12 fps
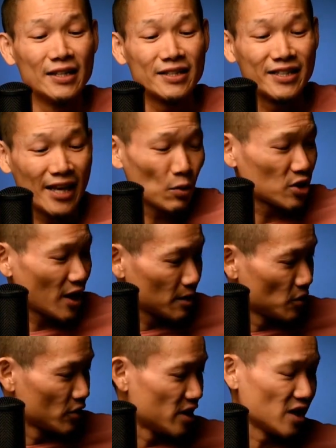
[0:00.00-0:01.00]
Today we're talking
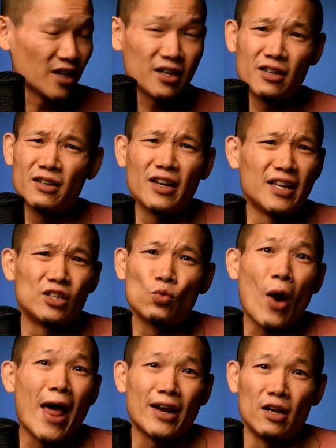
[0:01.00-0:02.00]
about geek. It's
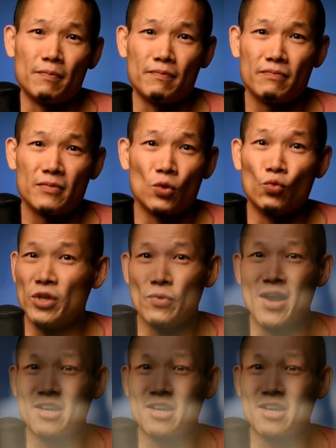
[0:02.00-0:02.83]
random, really